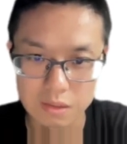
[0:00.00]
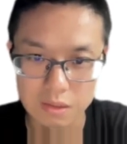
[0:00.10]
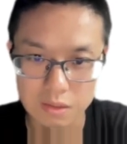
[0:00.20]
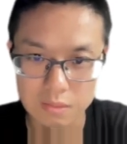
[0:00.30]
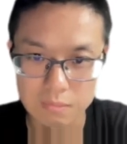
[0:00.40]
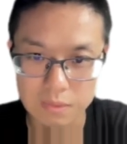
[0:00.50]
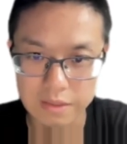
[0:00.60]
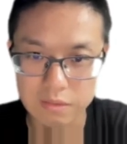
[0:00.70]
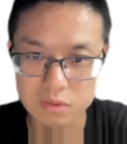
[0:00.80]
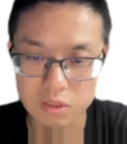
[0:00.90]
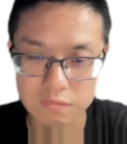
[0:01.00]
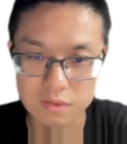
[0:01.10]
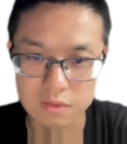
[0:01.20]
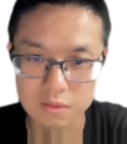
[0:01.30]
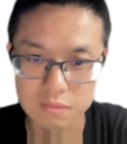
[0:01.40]
layout
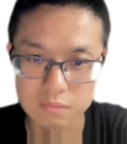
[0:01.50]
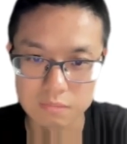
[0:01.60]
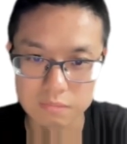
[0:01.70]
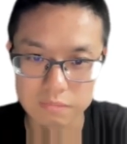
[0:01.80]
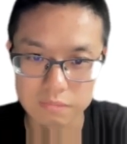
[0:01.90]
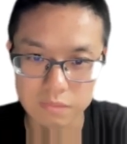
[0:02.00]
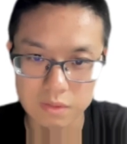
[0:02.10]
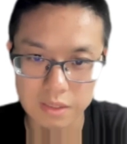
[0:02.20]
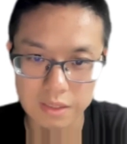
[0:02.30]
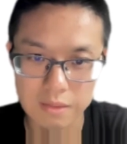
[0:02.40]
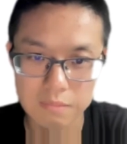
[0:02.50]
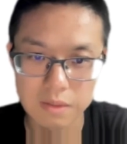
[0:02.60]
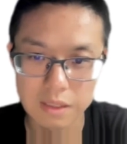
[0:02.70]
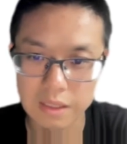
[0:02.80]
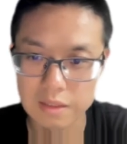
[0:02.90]
of the
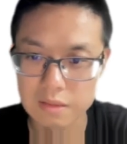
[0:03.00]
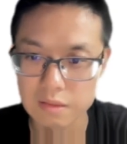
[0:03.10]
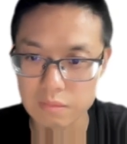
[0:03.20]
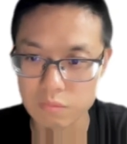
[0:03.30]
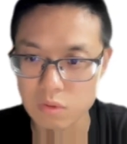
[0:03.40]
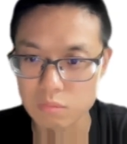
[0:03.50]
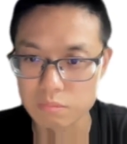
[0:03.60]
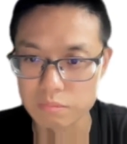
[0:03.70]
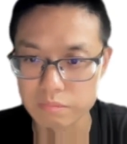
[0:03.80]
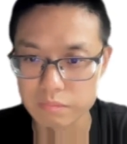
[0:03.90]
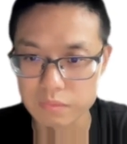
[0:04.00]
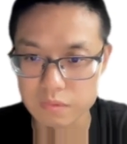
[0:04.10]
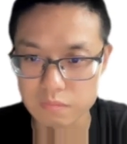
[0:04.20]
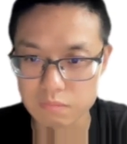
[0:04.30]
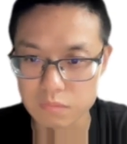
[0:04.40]
game, and will
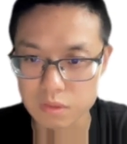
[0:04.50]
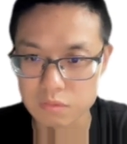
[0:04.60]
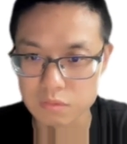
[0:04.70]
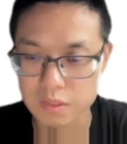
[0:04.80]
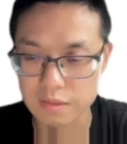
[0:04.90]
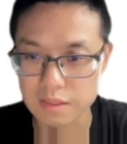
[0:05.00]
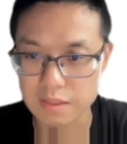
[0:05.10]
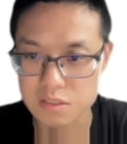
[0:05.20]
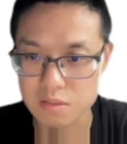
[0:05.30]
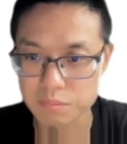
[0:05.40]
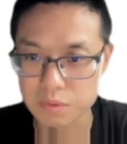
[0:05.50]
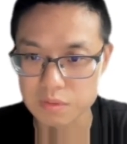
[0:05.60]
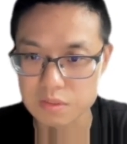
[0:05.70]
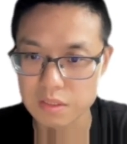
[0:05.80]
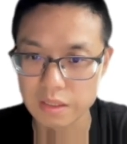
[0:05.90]
take that as
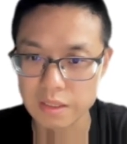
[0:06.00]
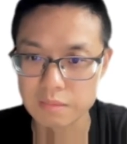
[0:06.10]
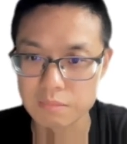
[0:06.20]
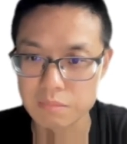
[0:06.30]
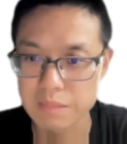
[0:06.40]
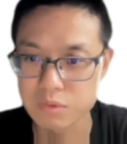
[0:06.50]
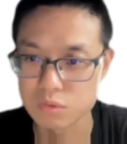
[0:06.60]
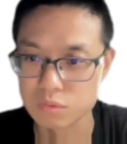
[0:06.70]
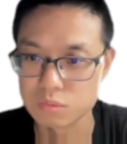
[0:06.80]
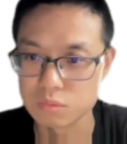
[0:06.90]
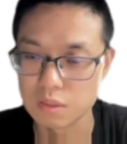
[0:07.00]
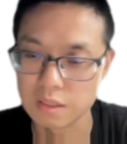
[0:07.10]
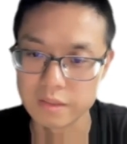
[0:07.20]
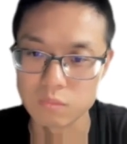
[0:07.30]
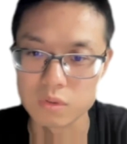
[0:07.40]
input and map to
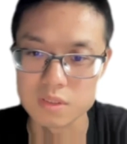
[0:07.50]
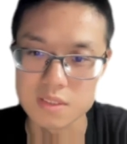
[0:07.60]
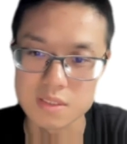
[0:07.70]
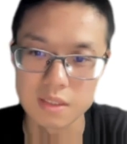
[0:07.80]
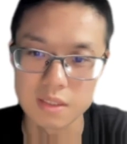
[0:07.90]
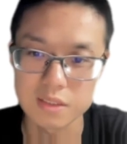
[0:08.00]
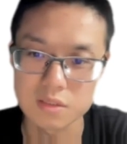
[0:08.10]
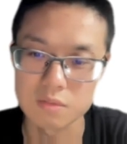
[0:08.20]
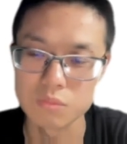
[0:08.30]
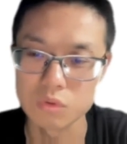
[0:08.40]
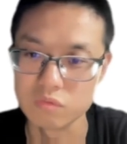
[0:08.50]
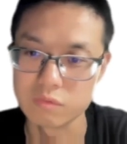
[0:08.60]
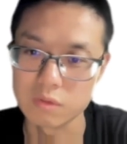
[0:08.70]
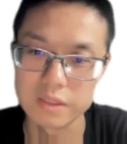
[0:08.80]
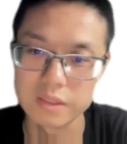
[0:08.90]
like what is the next
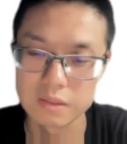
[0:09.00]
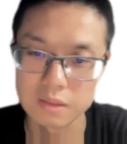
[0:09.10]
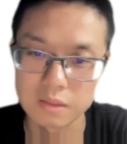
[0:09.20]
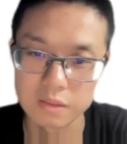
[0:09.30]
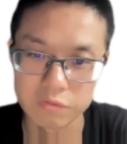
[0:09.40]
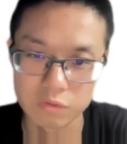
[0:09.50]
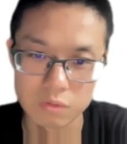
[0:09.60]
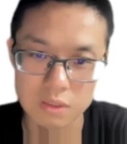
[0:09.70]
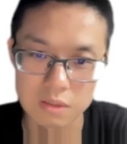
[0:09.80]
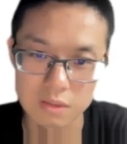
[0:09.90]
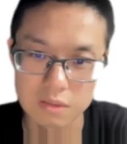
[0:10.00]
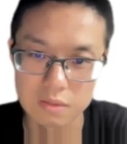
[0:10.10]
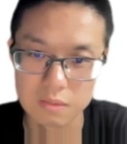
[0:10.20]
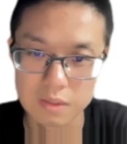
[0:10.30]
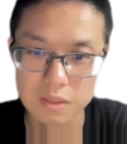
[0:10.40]
move, right? If you are
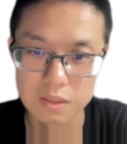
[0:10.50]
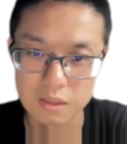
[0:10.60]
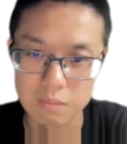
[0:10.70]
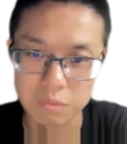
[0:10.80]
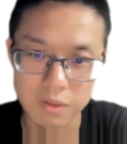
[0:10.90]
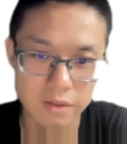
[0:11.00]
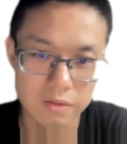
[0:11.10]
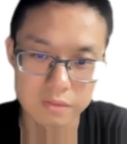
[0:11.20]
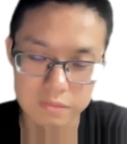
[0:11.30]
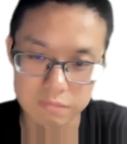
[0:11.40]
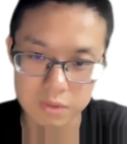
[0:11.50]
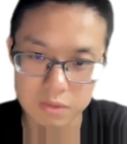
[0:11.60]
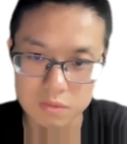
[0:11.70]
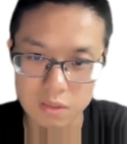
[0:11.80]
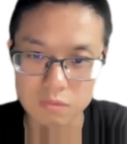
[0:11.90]
the player,
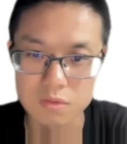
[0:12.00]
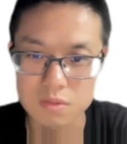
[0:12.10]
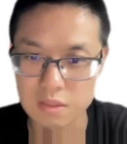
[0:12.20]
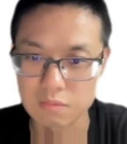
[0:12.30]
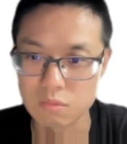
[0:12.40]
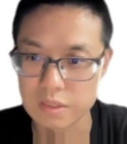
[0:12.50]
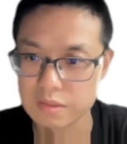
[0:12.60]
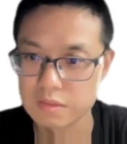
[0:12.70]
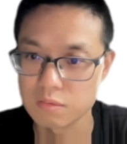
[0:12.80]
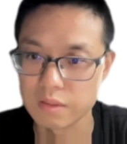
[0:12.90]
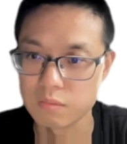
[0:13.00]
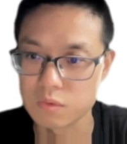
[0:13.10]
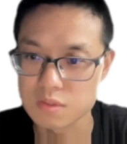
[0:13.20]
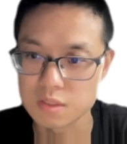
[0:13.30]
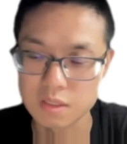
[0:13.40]
take on the side of white, right?
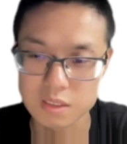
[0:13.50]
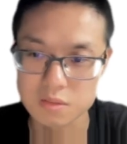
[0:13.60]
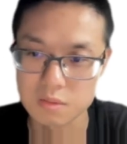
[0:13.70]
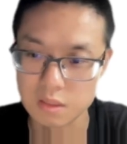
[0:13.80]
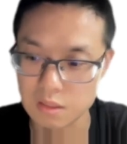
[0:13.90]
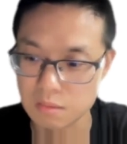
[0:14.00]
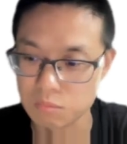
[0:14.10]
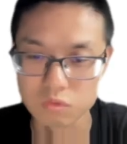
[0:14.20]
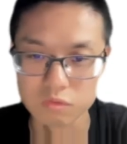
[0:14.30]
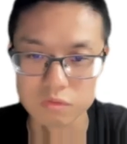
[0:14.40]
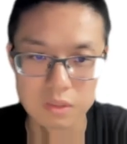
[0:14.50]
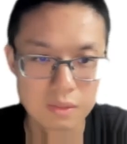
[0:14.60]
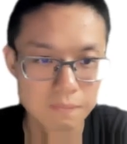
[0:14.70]
What's the next move?